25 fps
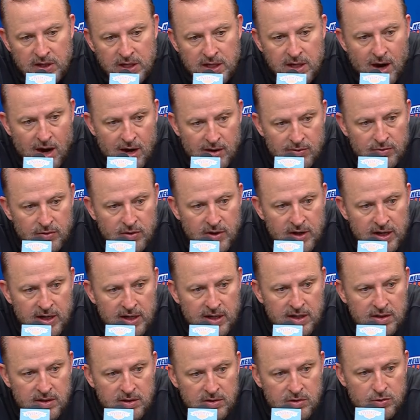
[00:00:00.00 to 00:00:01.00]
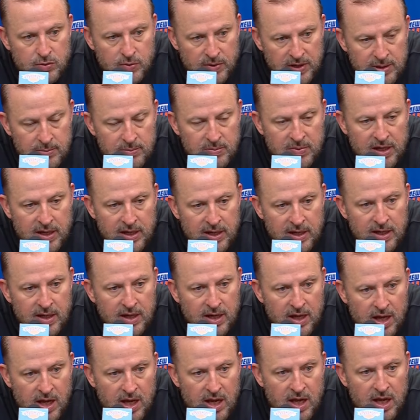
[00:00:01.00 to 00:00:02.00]
recovery, treatment,
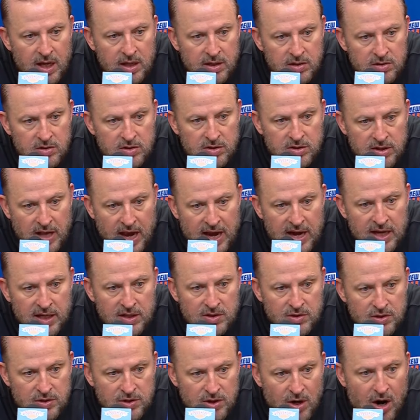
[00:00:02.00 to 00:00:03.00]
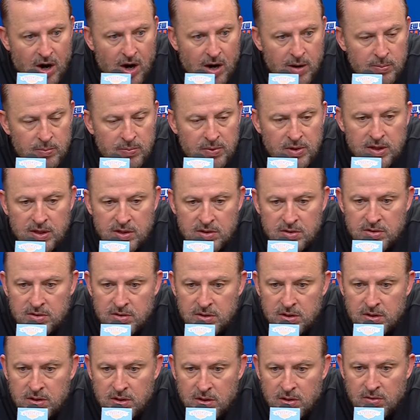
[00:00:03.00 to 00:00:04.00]
and staying sharp
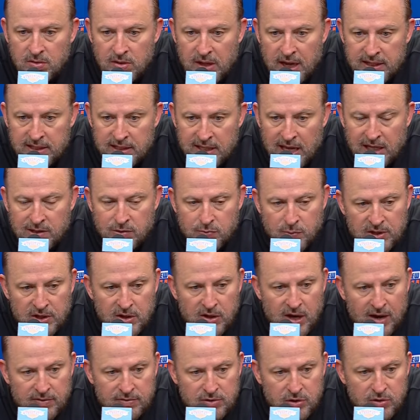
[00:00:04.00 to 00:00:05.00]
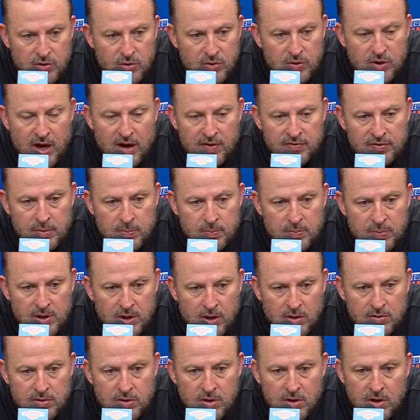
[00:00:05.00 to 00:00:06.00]
is, you know, like that's what you have to do. You have to
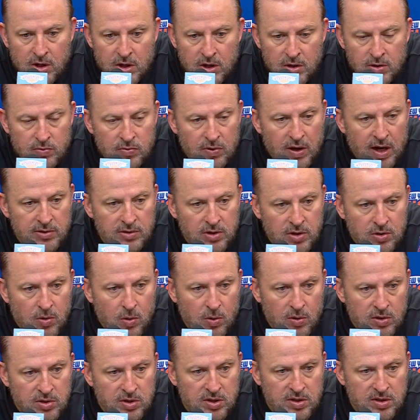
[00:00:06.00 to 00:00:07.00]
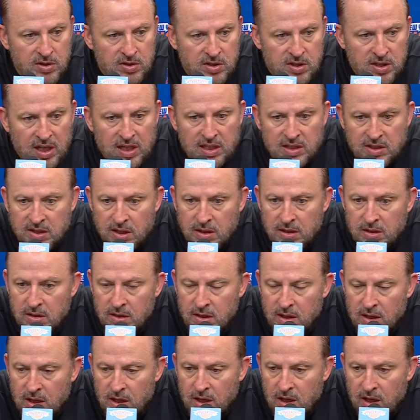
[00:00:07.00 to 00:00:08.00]
build throughout the course of the season.
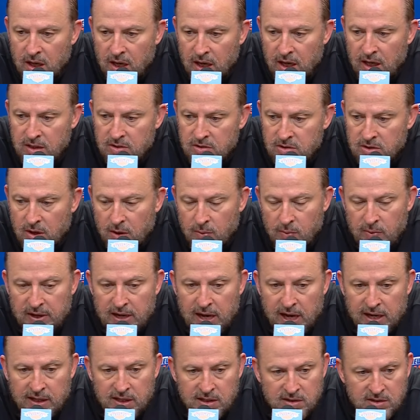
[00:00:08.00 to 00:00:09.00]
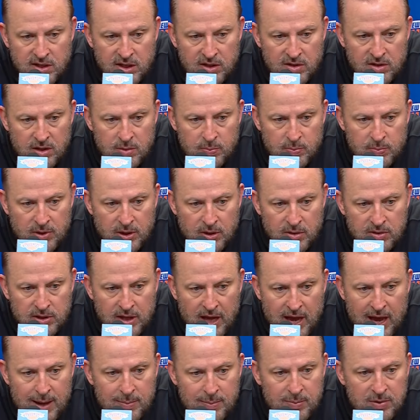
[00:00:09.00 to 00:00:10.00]
And so we got to continue to build
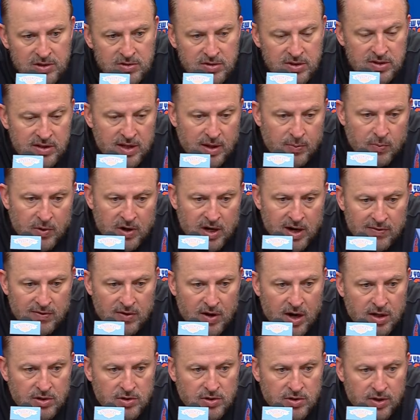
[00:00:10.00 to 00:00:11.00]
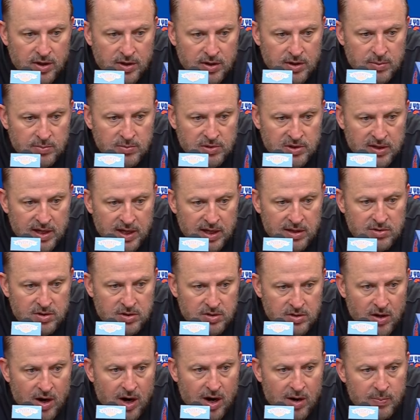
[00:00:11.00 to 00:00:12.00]
habits and then whatever our
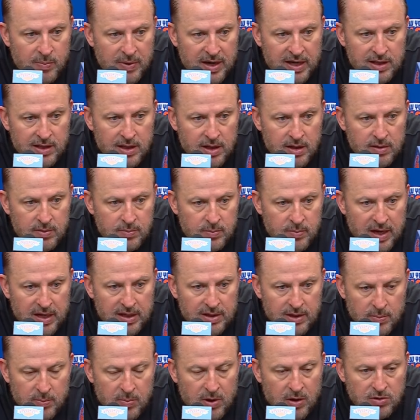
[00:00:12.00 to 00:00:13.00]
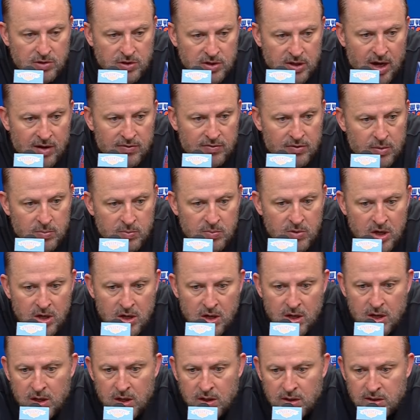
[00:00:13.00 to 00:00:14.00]
circumstances are, make the most of them
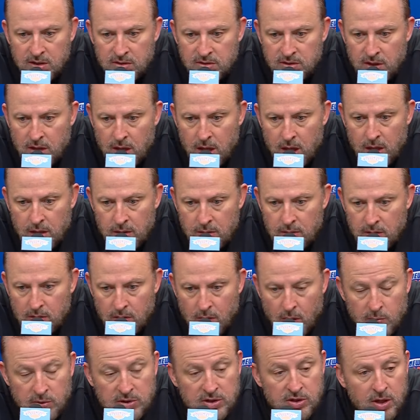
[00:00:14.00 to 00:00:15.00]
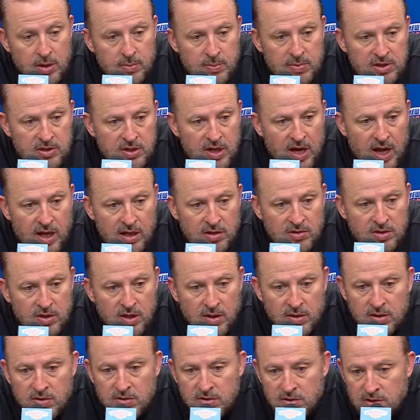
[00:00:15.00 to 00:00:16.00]
because you're always going to be challenged.
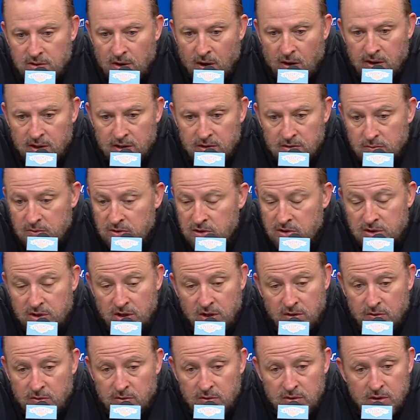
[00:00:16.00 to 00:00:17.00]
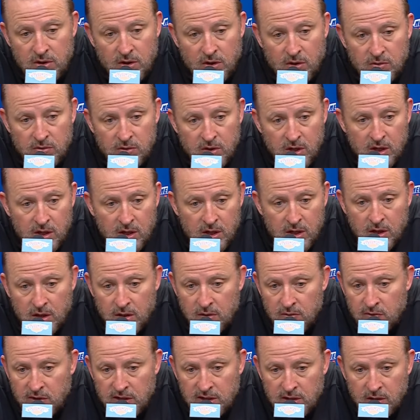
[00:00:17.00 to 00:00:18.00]
The starters, we're still, you know,
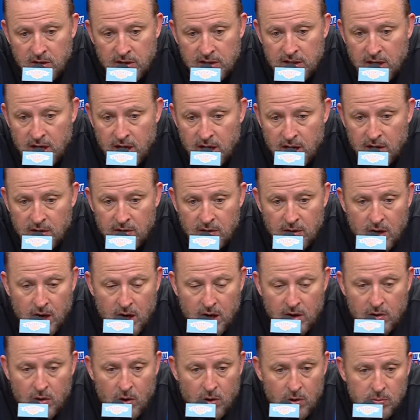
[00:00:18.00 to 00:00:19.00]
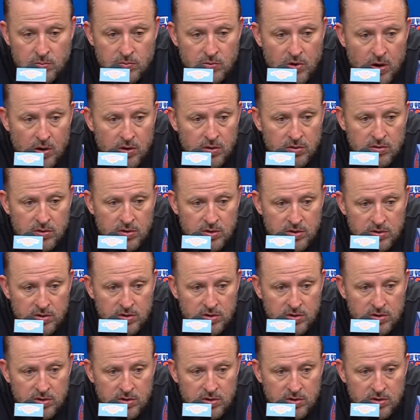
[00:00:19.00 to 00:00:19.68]
when you look at our home road